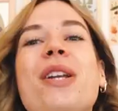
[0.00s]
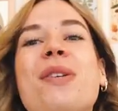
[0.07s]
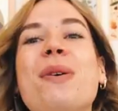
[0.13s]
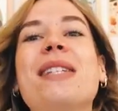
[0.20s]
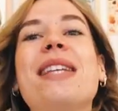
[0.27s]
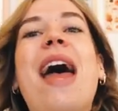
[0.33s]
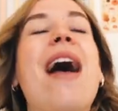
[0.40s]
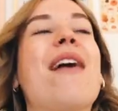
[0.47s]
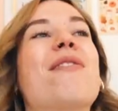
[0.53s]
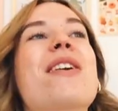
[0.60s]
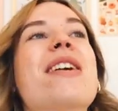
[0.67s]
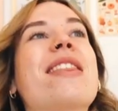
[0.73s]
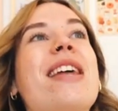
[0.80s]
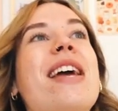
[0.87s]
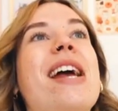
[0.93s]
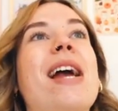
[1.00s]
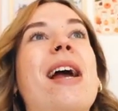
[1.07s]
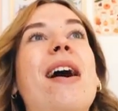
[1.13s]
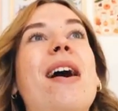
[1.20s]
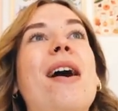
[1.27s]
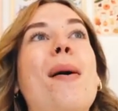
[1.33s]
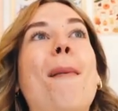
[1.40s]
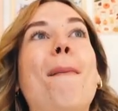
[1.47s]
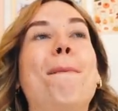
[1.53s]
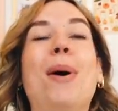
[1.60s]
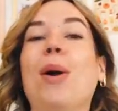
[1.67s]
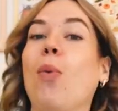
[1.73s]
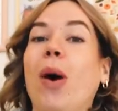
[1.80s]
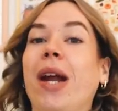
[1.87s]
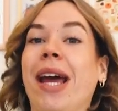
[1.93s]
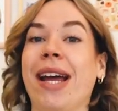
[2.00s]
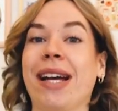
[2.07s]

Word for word: which was everything but what I